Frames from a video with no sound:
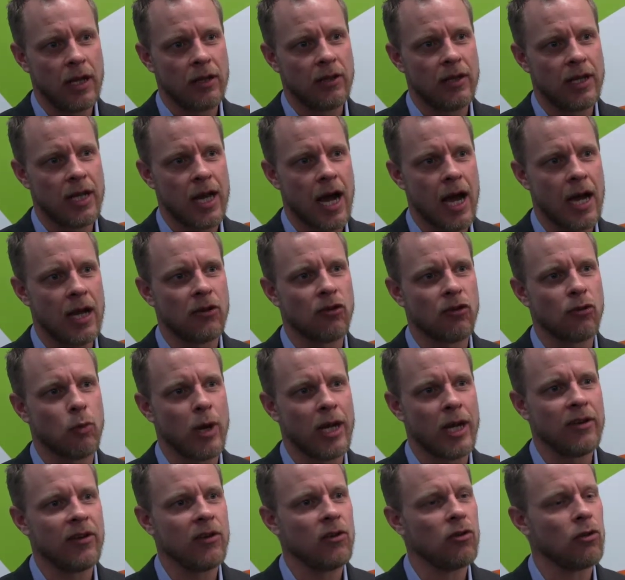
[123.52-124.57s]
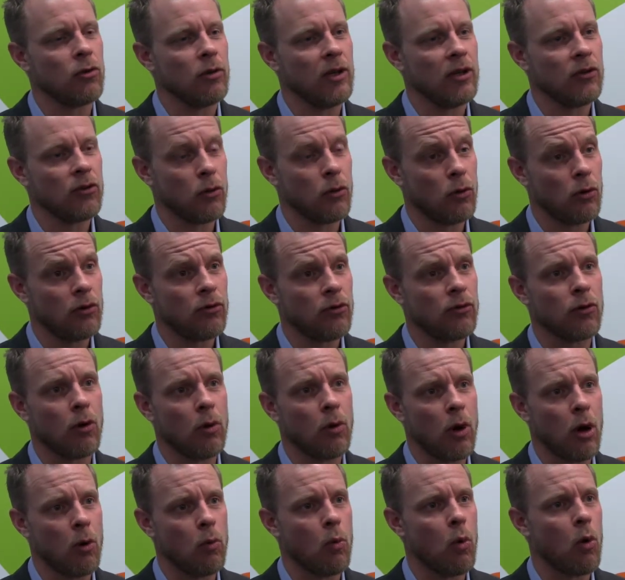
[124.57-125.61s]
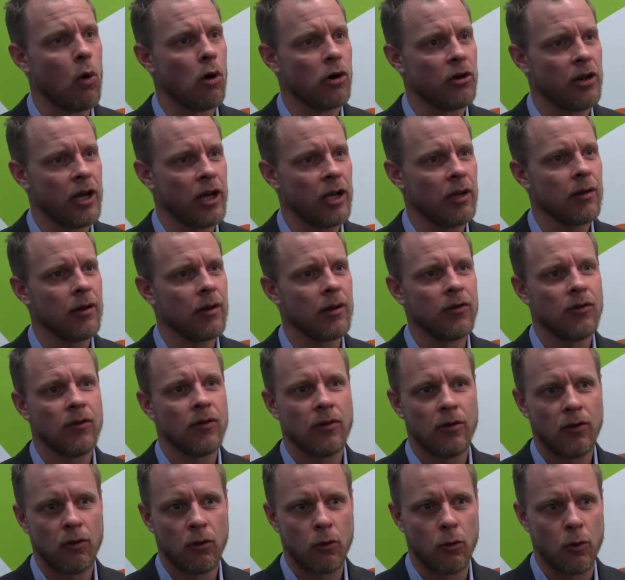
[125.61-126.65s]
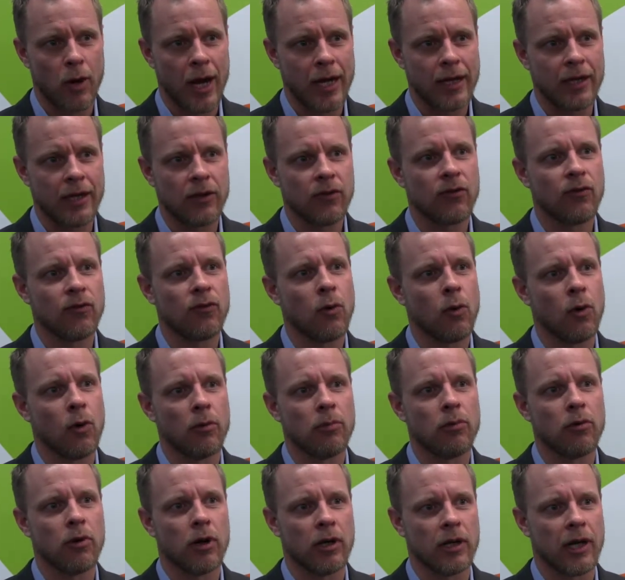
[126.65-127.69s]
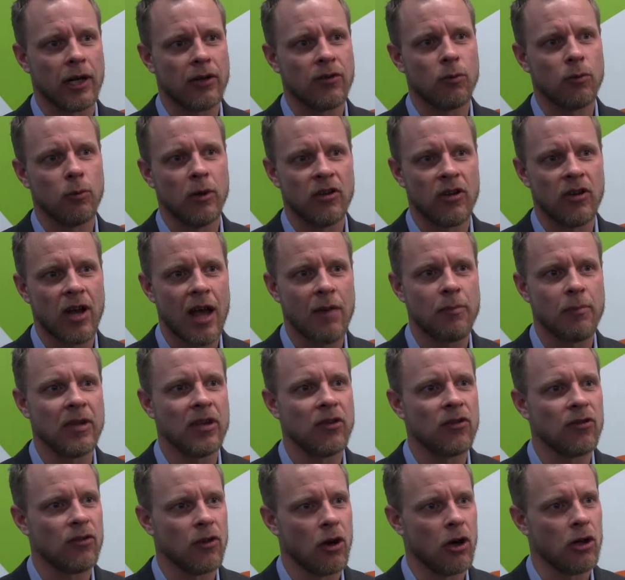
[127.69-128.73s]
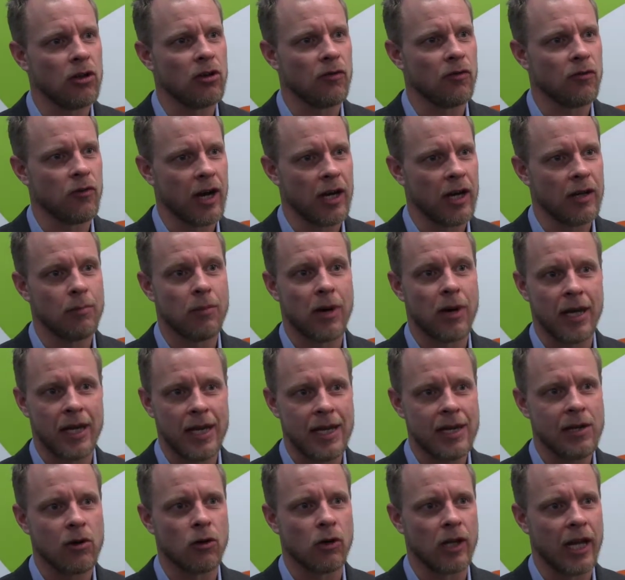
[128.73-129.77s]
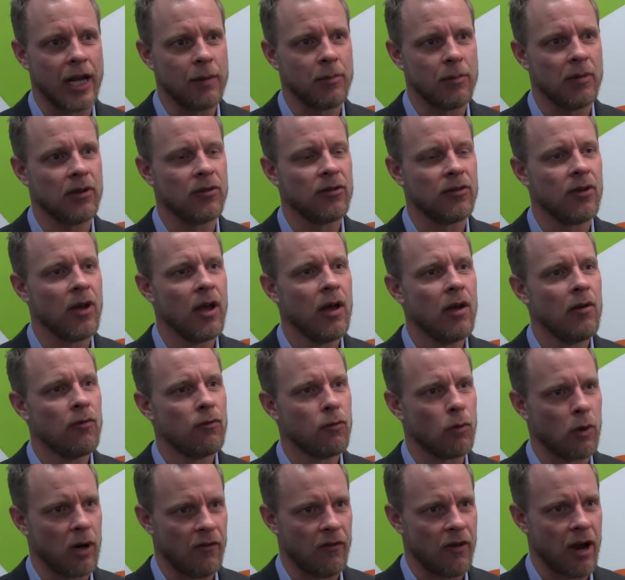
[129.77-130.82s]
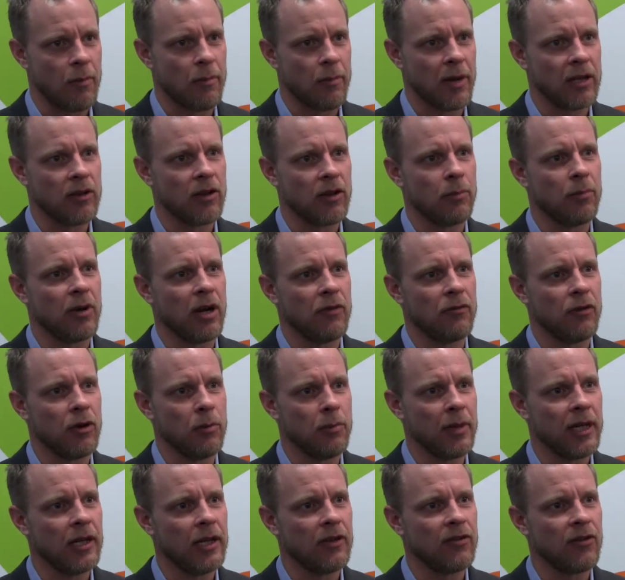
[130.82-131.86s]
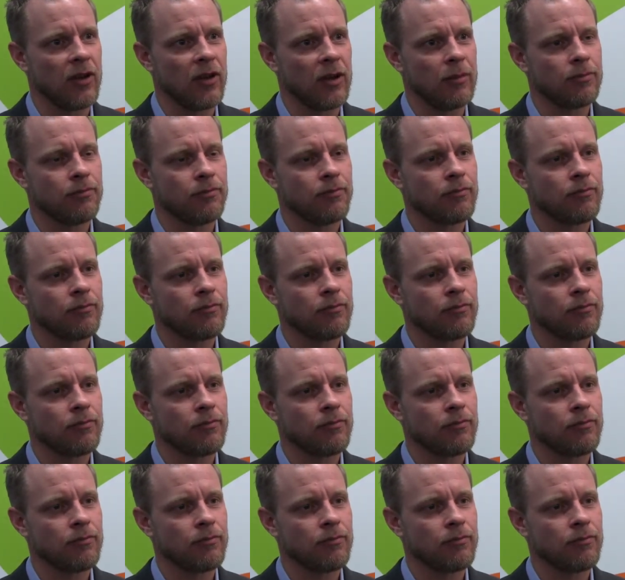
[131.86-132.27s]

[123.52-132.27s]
the IS rating tool is also awarding credits for products which have been certified by eco-labels for environmental preferability.